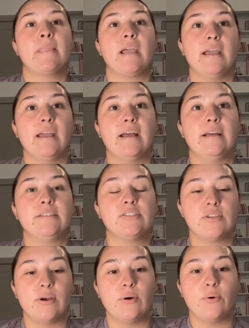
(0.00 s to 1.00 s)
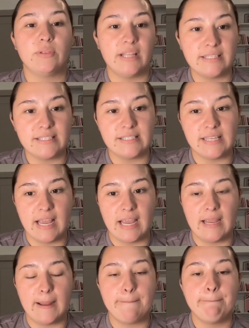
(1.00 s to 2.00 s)
And so let's
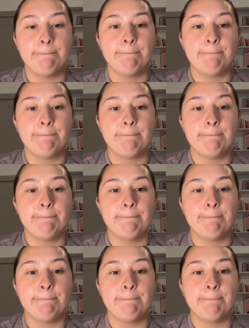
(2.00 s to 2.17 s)
say